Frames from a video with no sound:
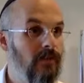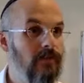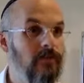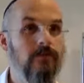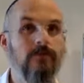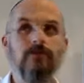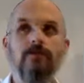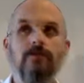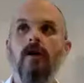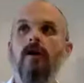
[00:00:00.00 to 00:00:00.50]

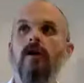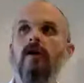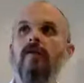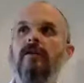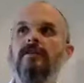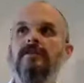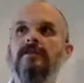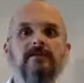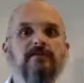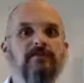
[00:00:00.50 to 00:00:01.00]
You're in awe of
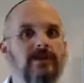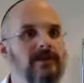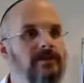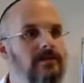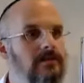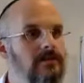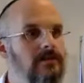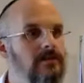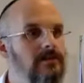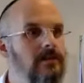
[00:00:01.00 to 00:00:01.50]
Hashem's
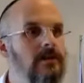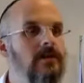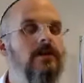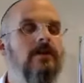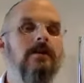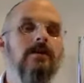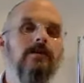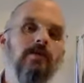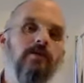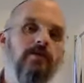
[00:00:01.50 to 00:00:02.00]
presence,
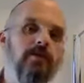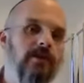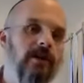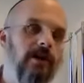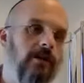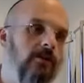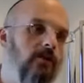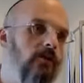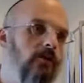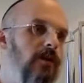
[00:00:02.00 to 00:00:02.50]
Therefore, you're not
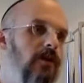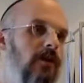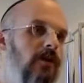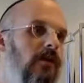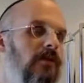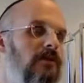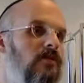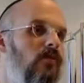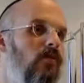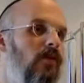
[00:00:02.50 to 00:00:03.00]
going to do anything he
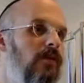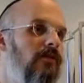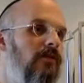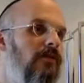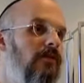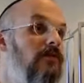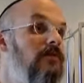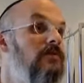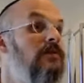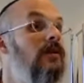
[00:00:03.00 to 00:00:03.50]
doesn't want.
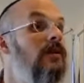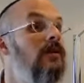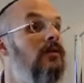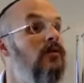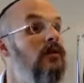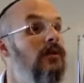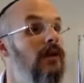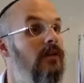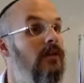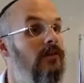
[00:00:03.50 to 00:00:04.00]
So you're not going to
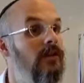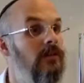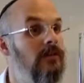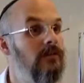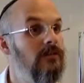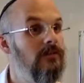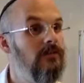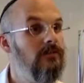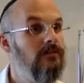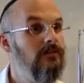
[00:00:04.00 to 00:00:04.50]
do any averot.
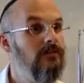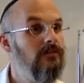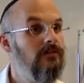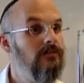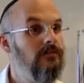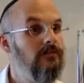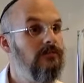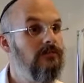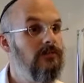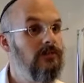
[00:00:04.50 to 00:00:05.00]

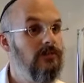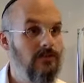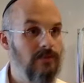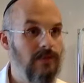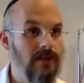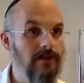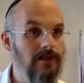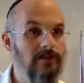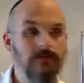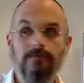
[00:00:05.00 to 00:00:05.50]

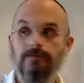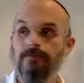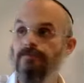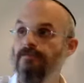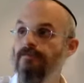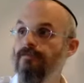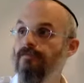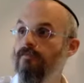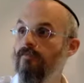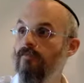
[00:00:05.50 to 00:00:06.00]
Understand?
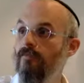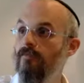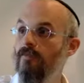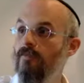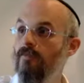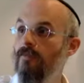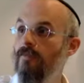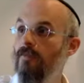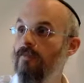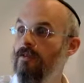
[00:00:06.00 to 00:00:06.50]
Is that why
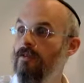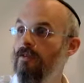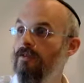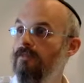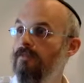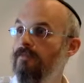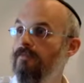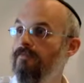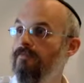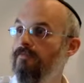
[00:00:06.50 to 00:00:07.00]
uh,
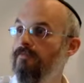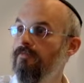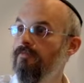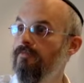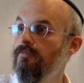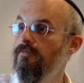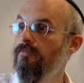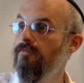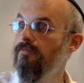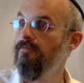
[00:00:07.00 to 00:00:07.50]
halal,
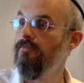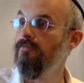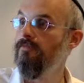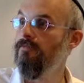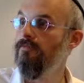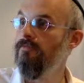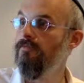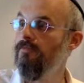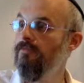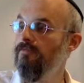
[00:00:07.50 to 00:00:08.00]
when
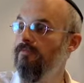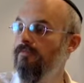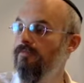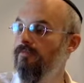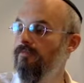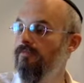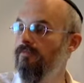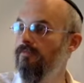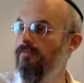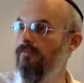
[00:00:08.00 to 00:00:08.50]
someone dies,
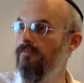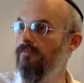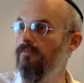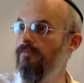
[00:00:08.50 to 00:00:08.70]
they don't